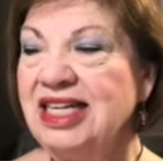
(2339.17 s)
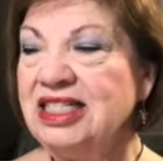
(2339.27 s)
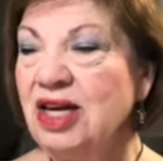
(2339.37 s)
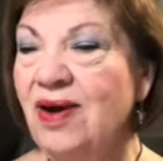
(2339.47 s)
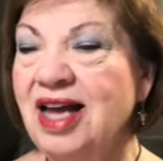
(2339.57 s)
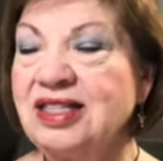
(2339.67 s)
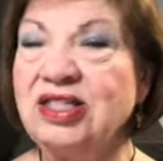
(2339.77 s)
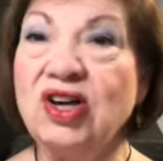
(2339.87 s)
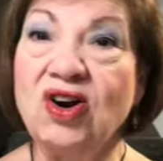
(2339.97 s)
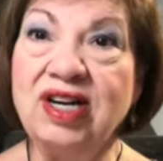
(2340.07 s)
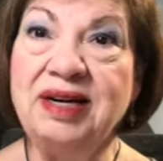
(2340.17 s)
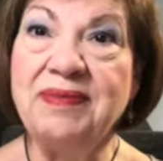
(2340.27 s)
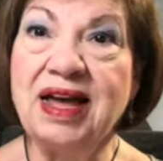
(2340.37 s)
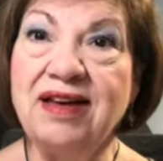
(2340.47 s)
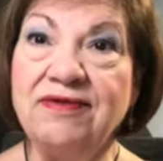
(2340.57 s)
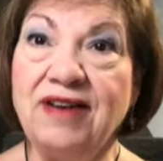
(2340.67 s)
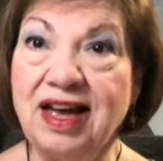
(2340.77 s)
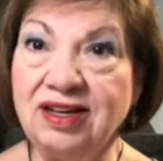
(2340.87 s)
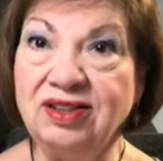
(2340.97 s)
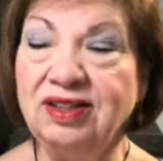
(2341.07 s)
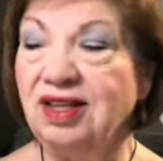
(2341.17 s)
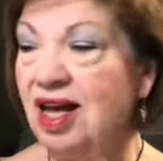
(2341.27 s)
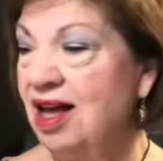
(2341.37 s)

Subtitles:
So I started my final